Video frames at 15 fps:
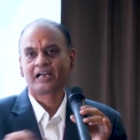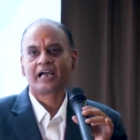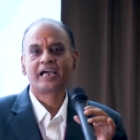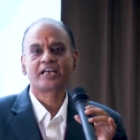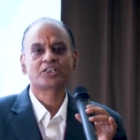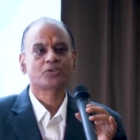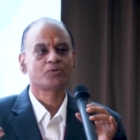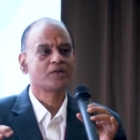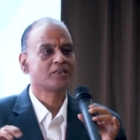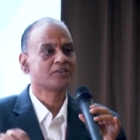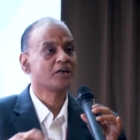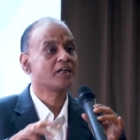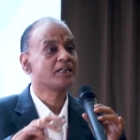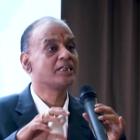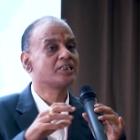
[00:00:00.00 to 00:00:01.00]
her students
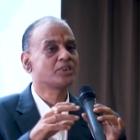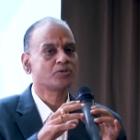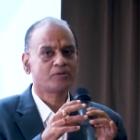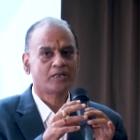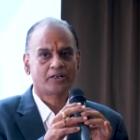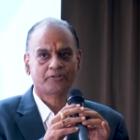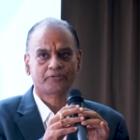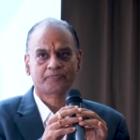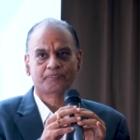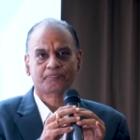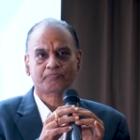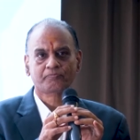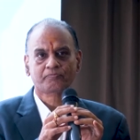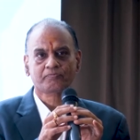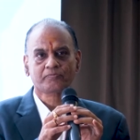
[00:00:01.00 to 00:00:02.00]
or his students.
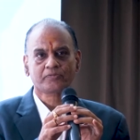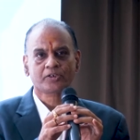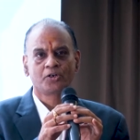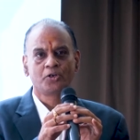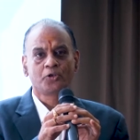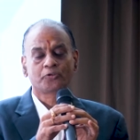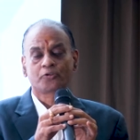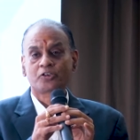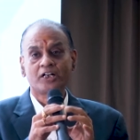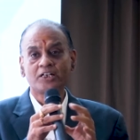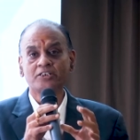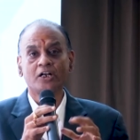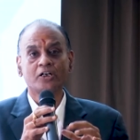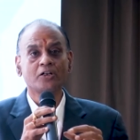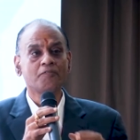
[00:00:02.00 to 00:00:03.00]
So
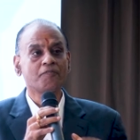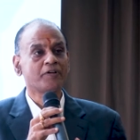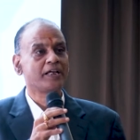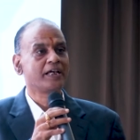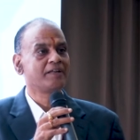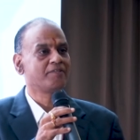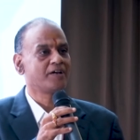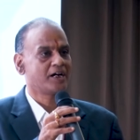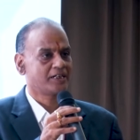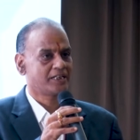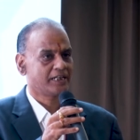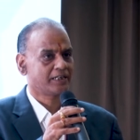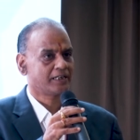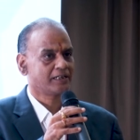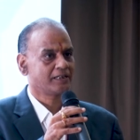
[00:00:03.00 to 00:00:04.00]
that sort of care we are
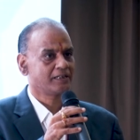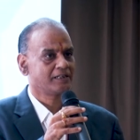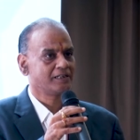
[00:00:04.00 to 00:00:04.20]
taking.